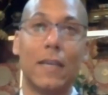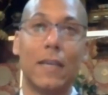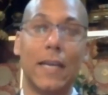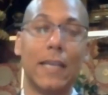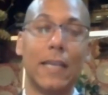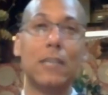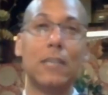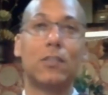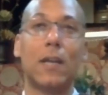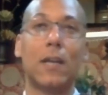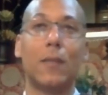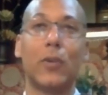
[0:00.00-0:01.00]
And each
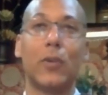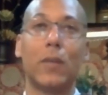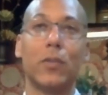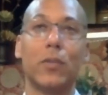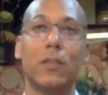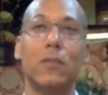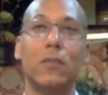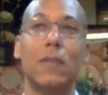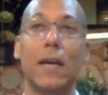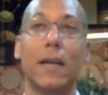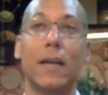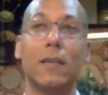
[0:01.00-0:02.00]
time you're able to do
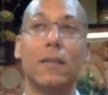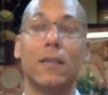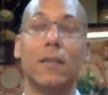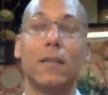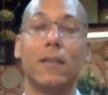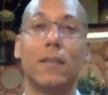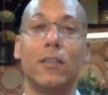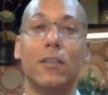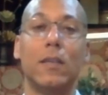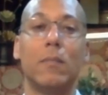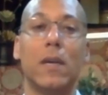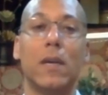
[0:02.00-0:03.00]
that, you
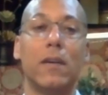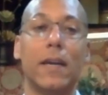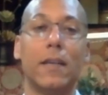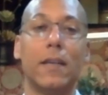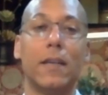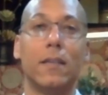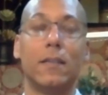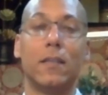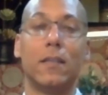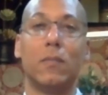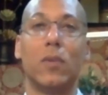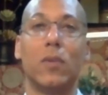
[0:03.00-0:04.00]
get better at it, and to
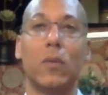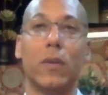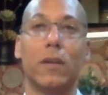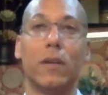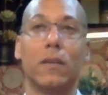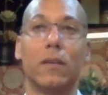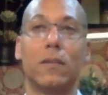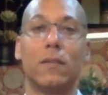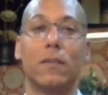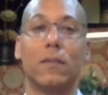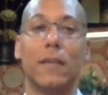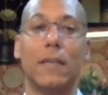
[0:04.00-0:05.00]
the point where
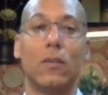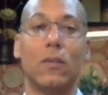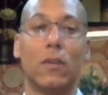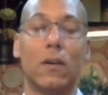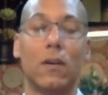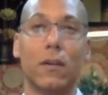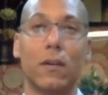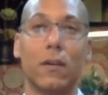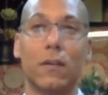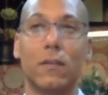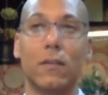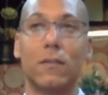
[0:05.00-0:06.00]
it no
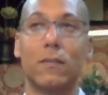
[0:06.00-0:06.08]
longer,